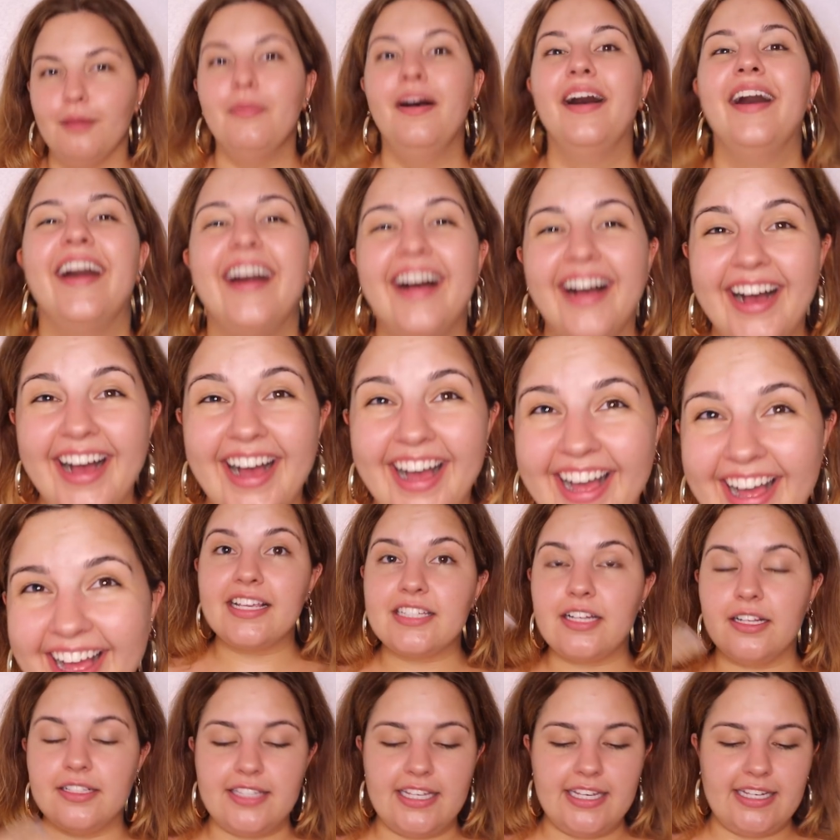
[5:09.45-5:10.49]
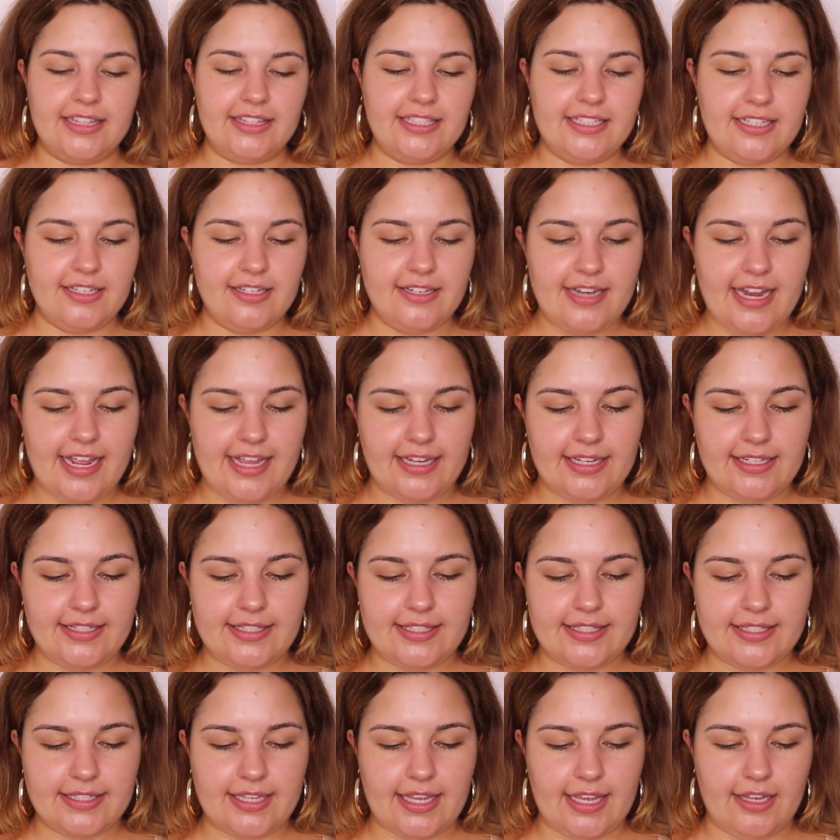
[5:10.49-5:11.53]
Next, I'll take the Naked
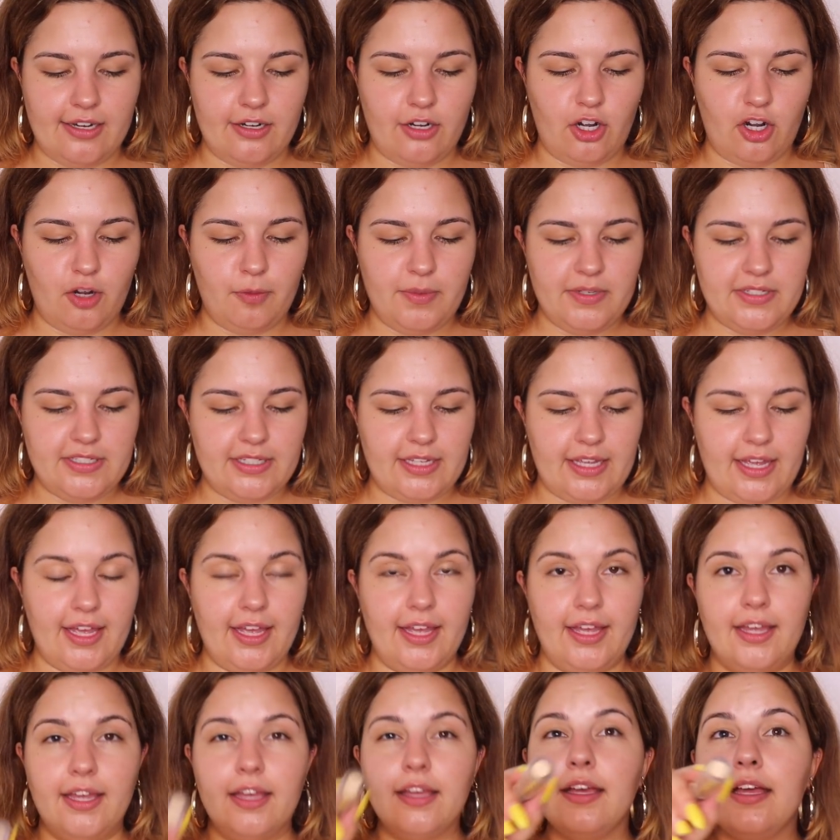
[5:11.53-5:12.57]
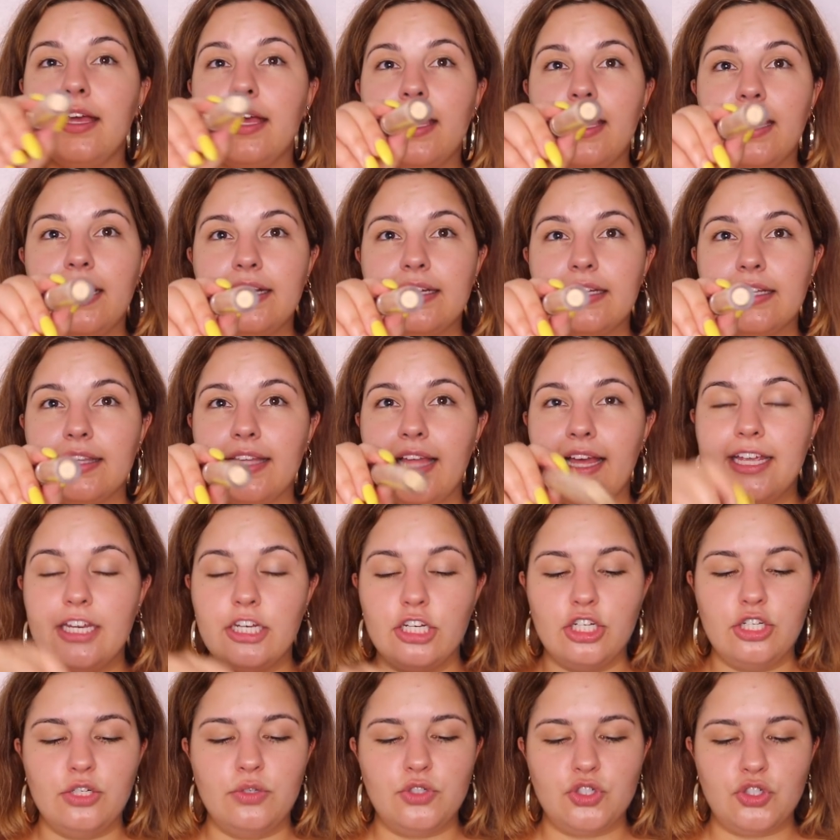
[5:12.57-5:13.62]
Skin Urban Decay in
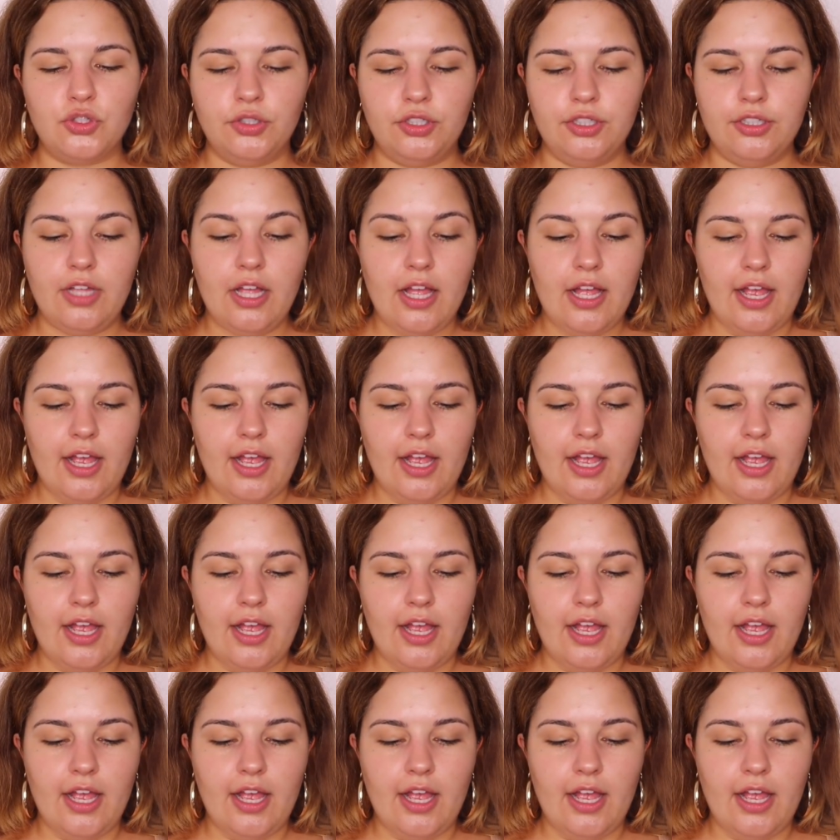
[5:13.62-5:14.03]
light neutral.